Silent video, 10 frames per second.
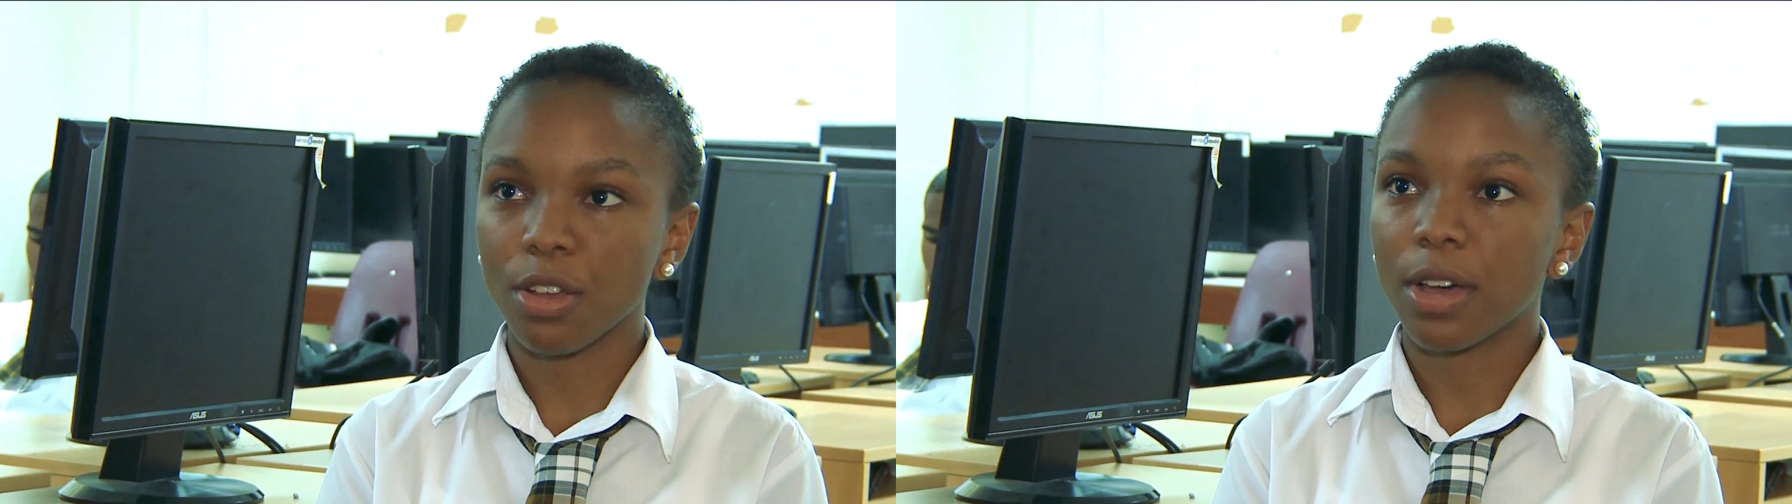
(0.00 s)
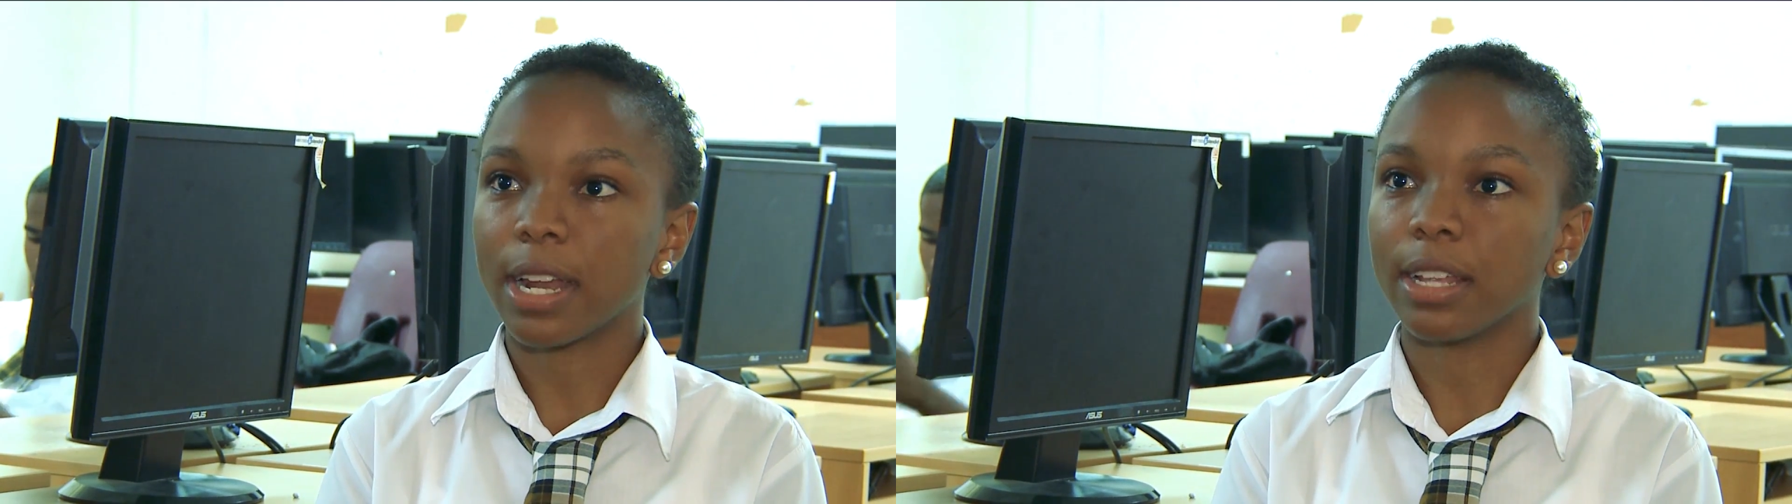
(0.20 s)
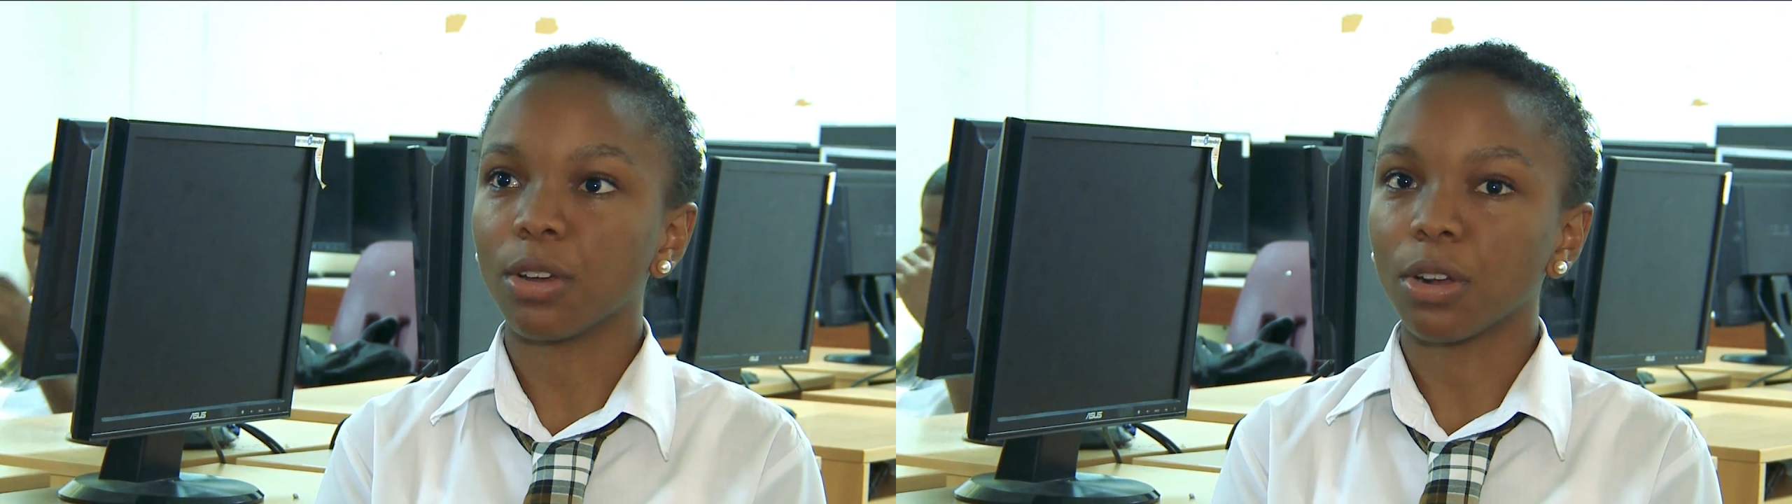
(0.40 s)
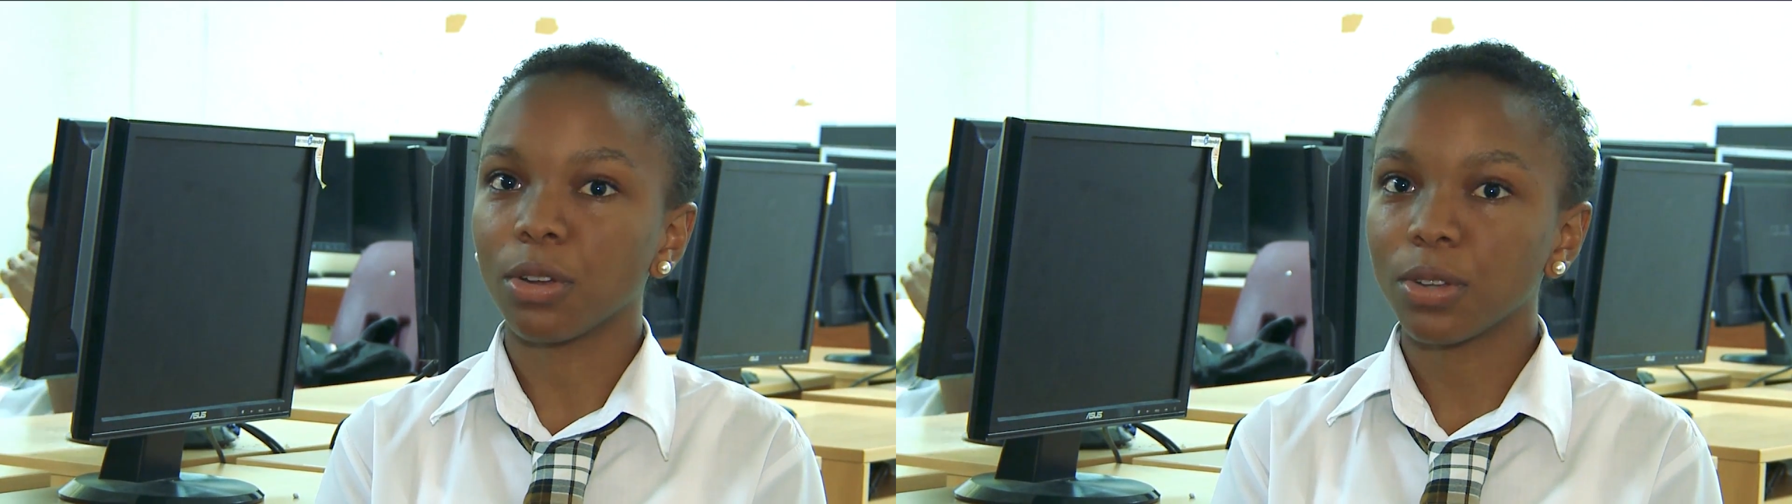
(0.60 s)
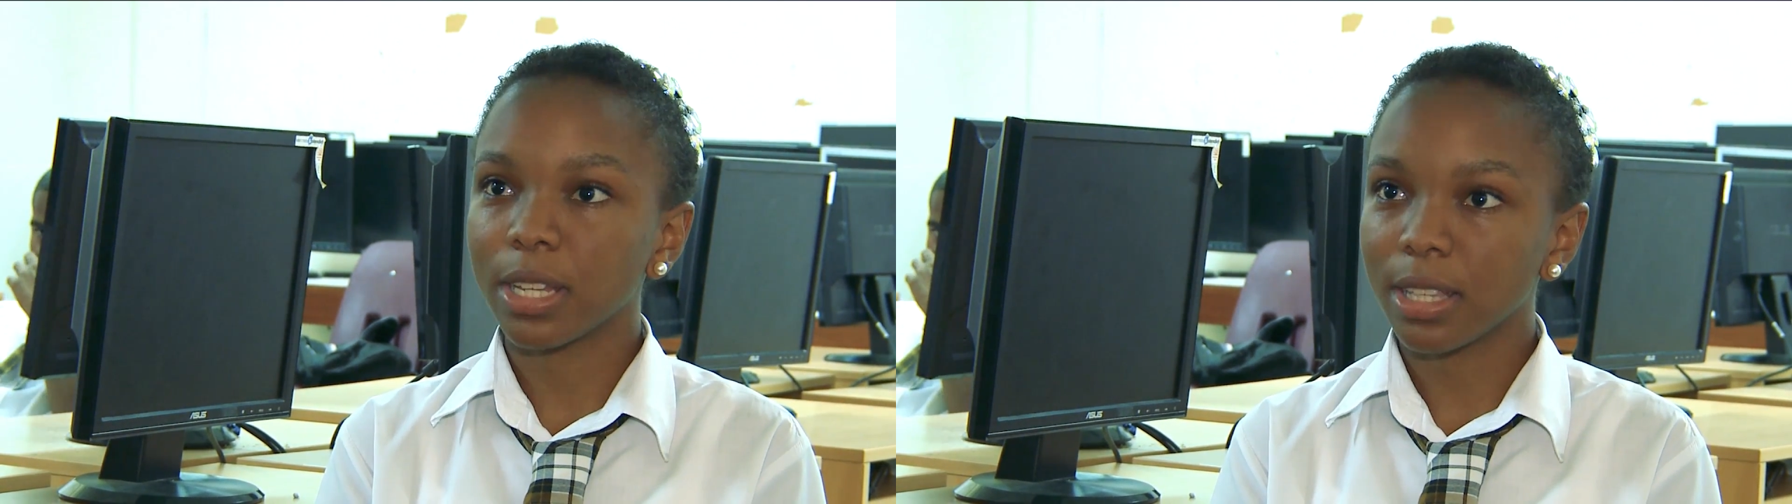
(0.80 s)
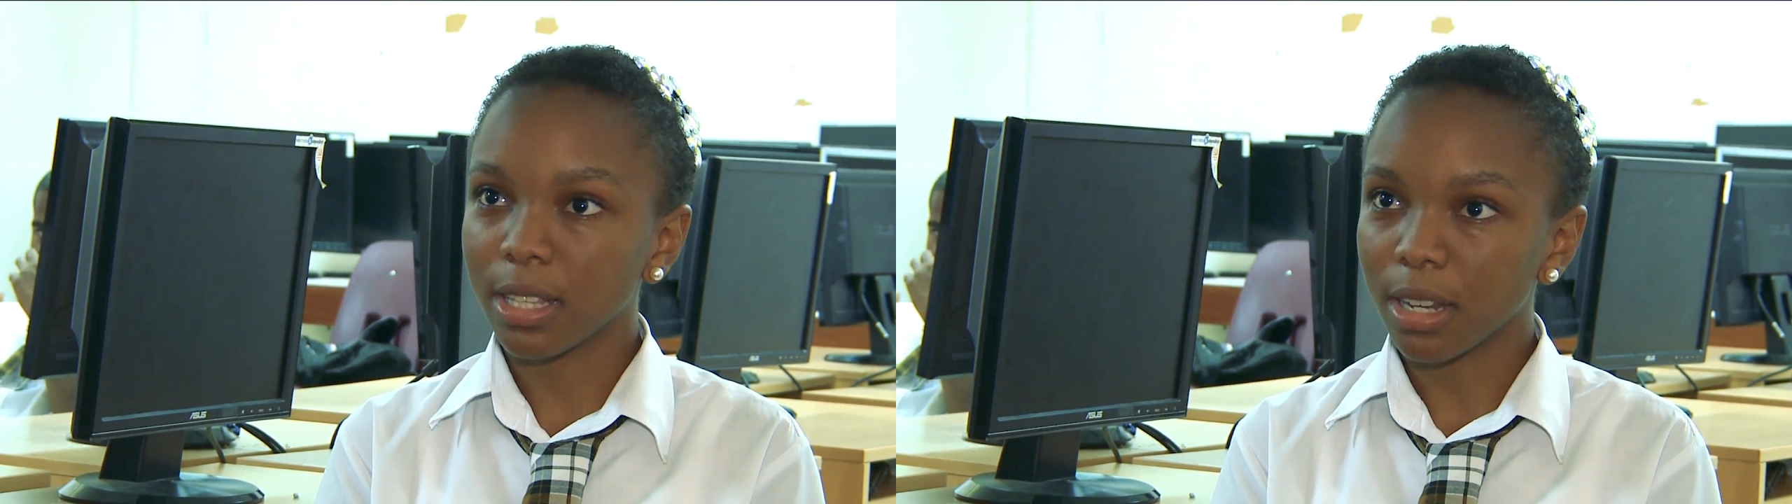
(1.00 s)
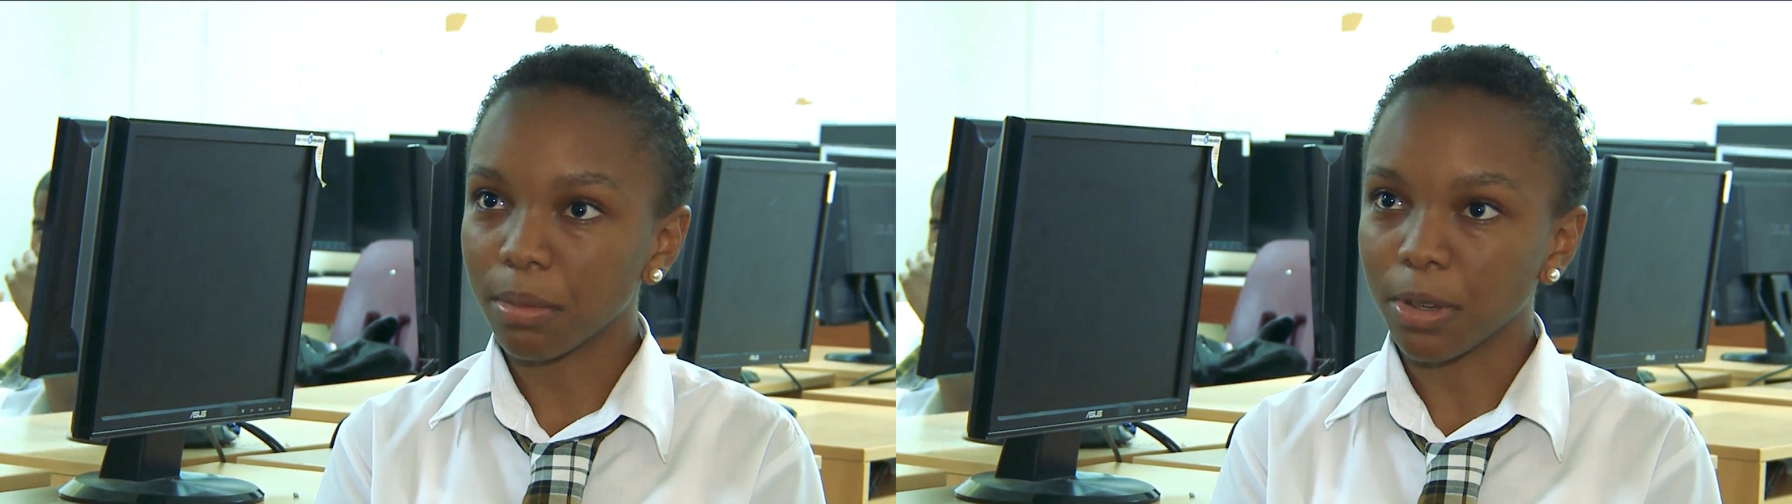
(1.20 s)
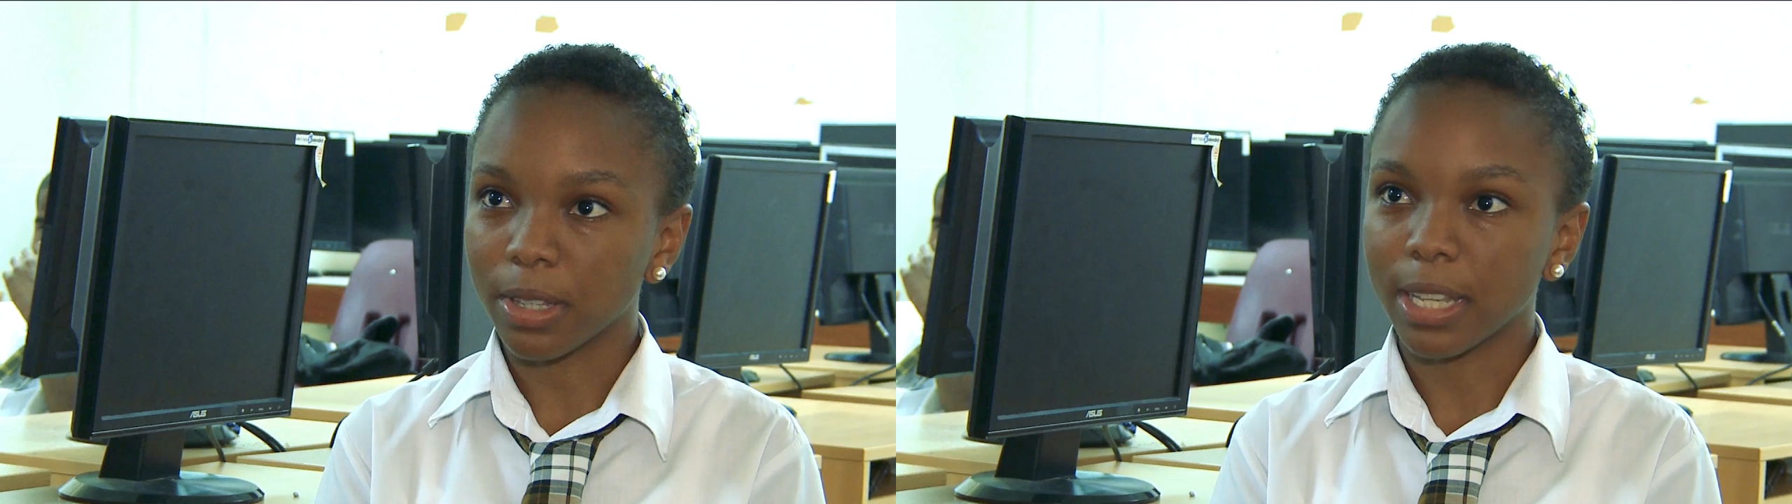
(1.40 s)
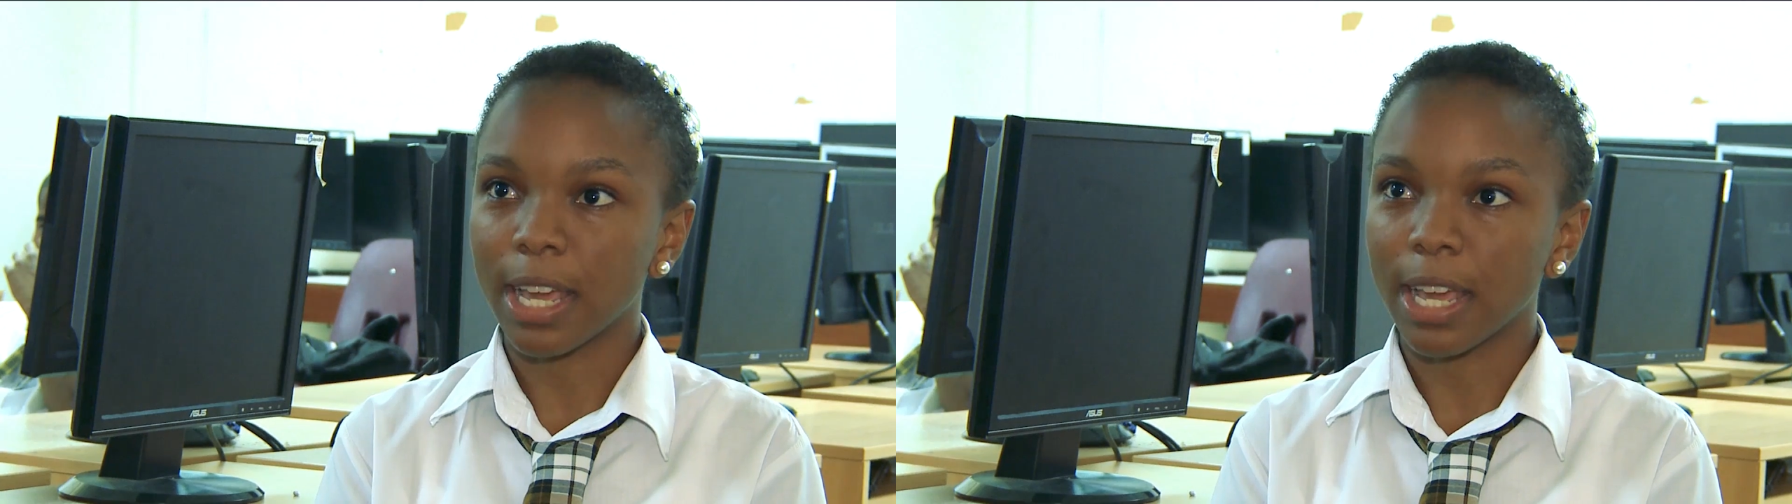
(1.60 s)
Store and I download the syllabus